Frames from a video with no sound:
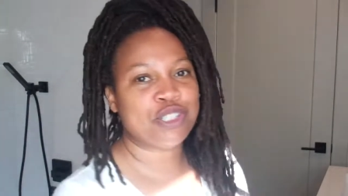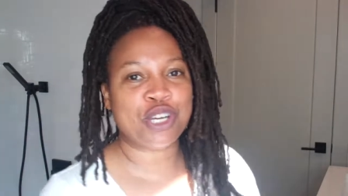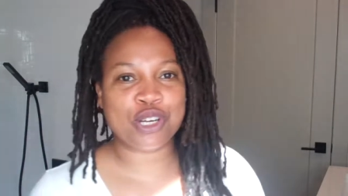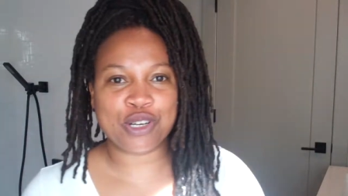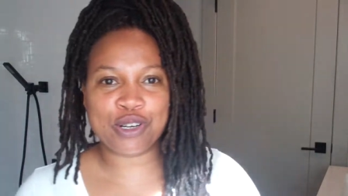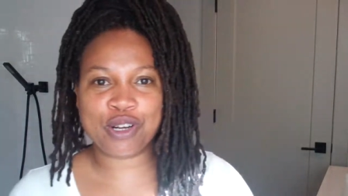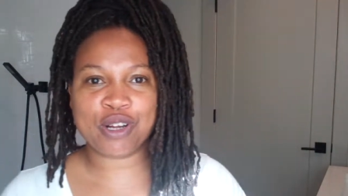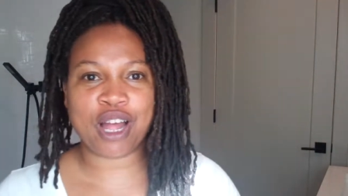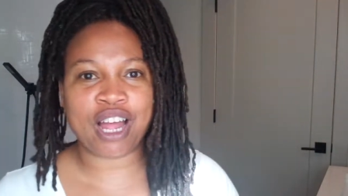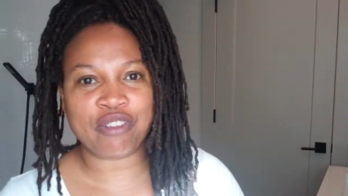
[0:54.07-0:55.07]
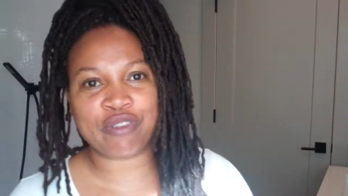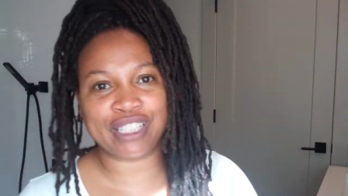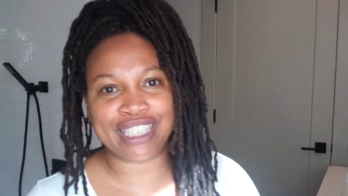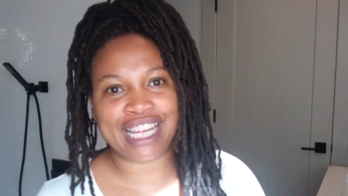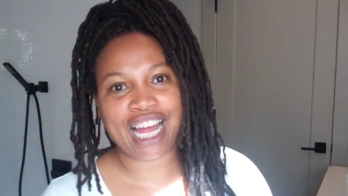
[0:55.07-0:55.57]
you know,
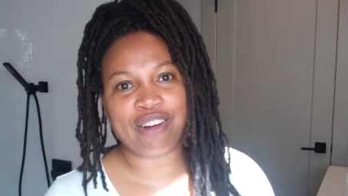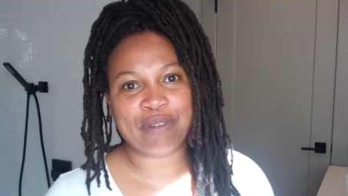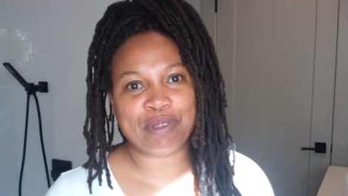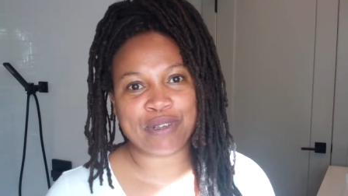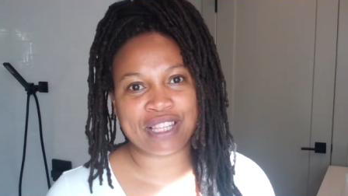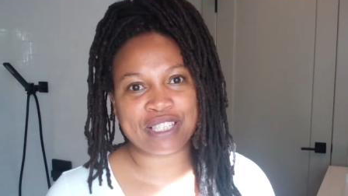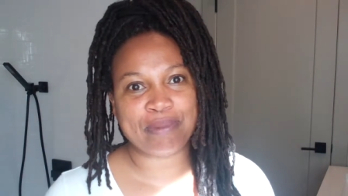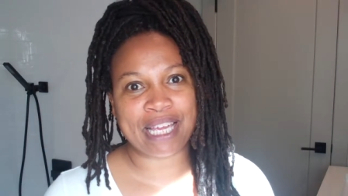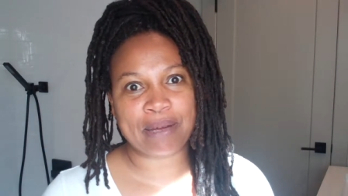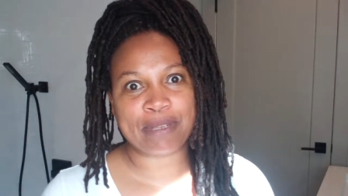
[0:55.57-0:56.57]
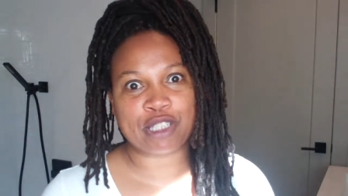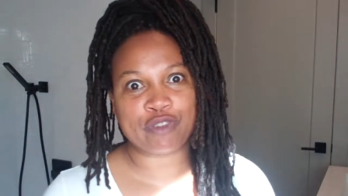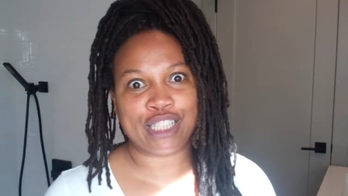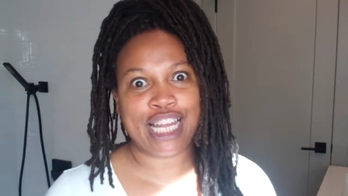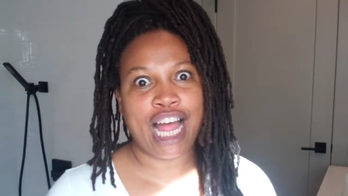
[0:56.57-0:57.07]
really how I'm doing this makeup is
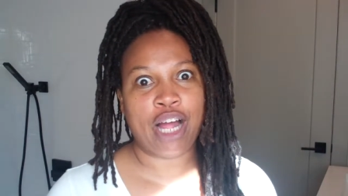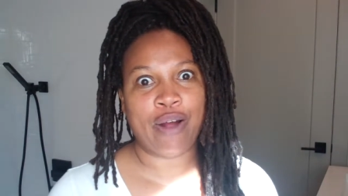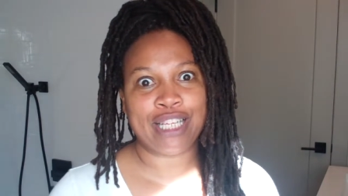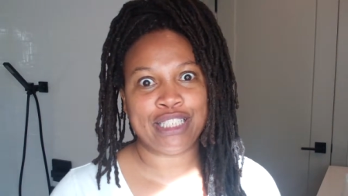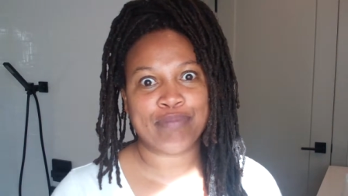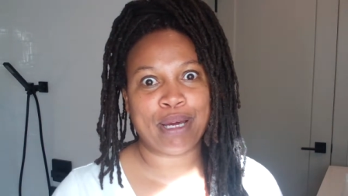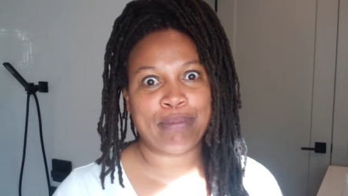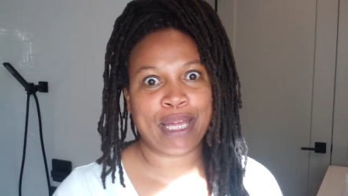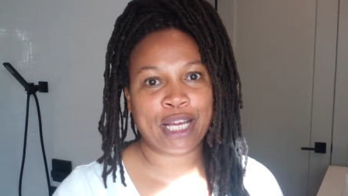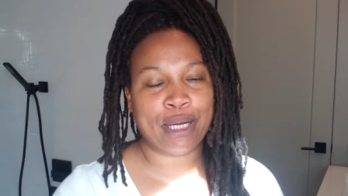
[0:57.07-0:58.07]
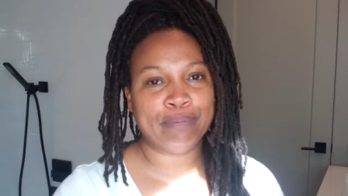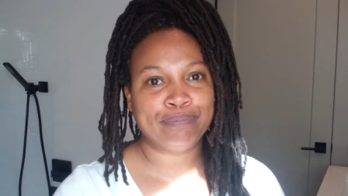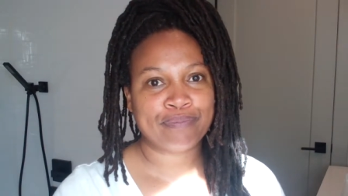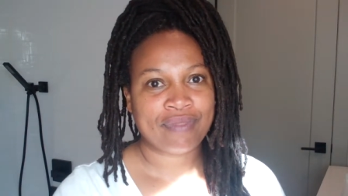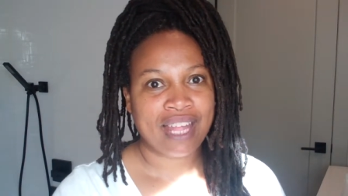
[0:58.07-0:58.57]
really how I did my
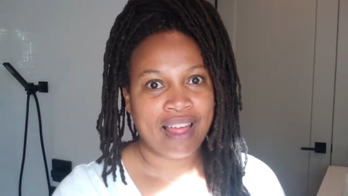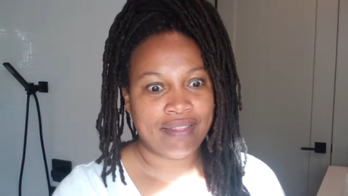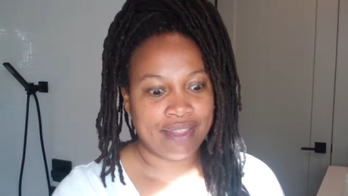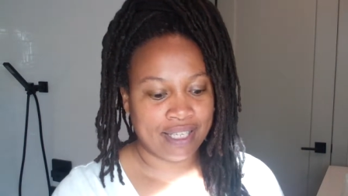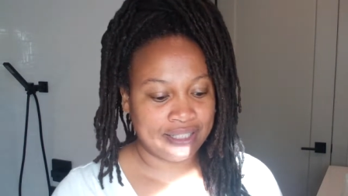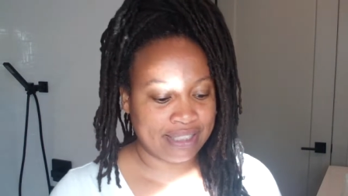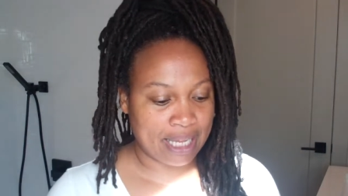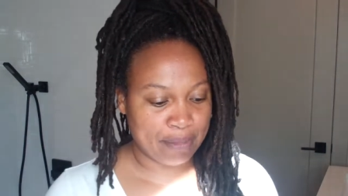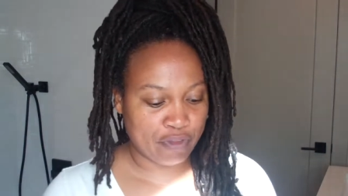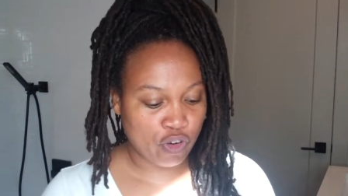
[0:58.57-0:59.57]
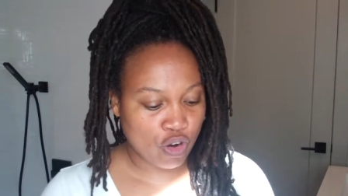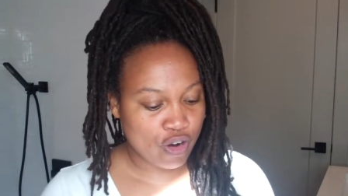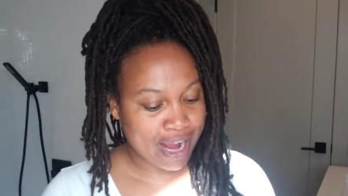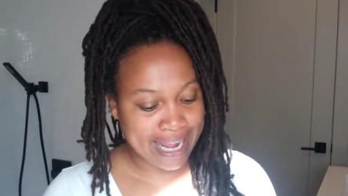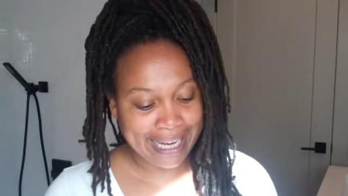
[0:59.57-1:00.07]
makeup the day
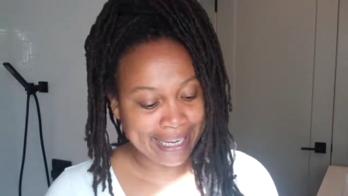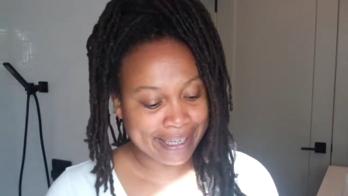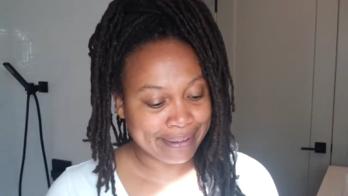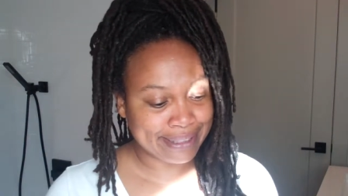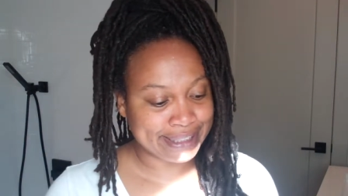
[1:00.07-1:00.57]
before. I ain't go to